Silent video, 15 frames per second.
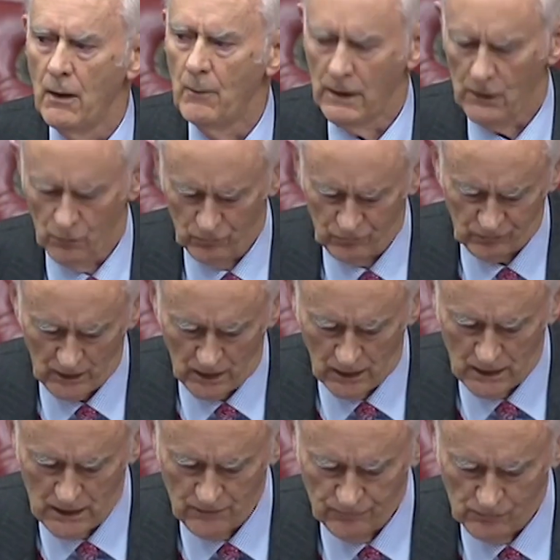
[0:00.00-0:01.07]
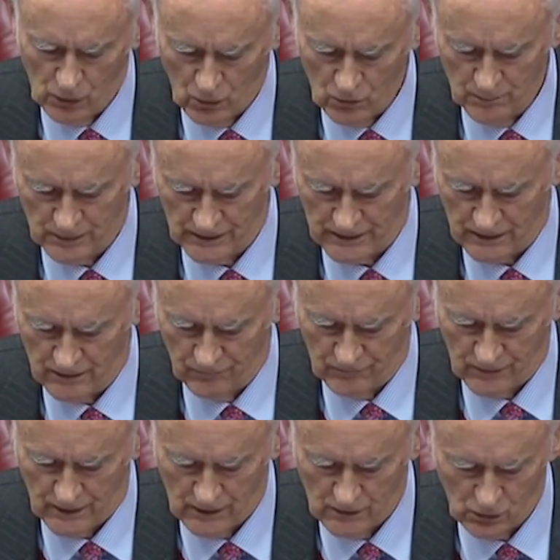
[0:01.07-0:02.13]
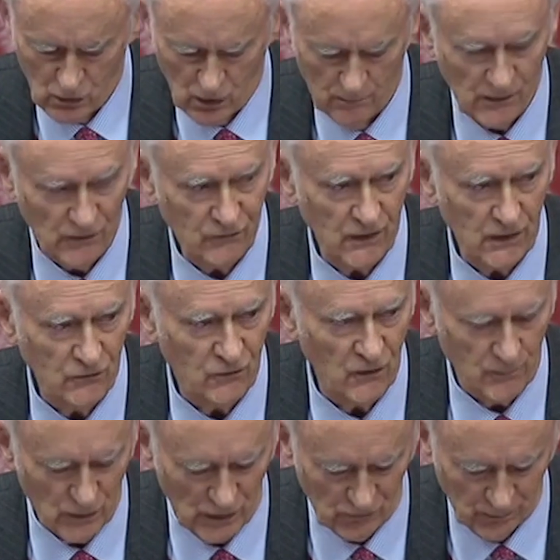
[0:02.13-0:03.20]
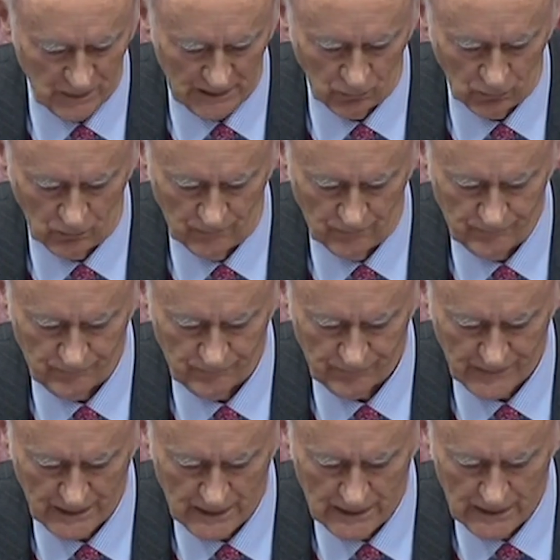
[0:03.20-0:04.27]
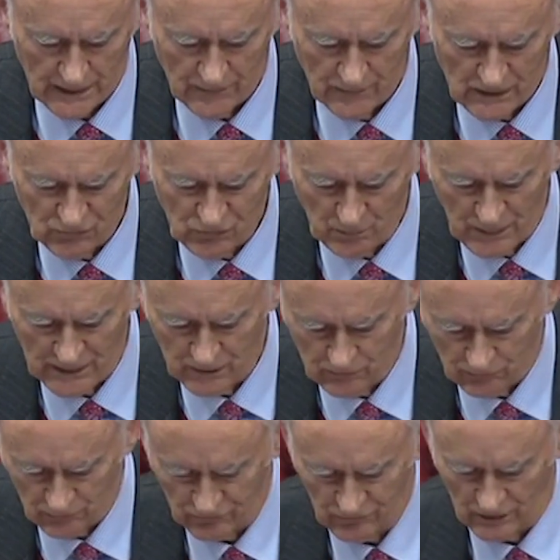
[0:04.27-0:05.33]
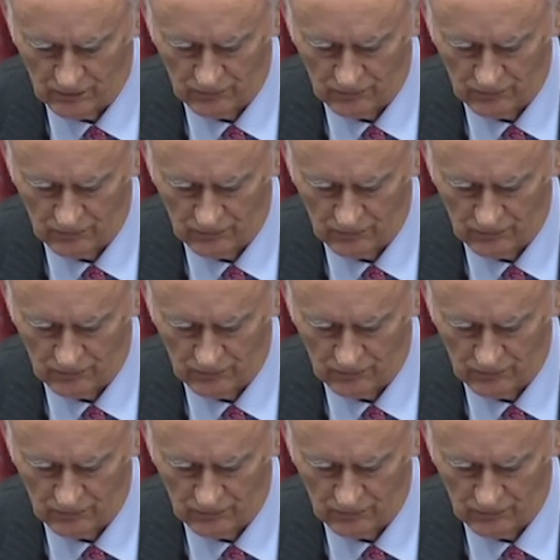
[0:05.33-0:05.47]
My Lords, I have long believed in the common sense of the British people, and these opinion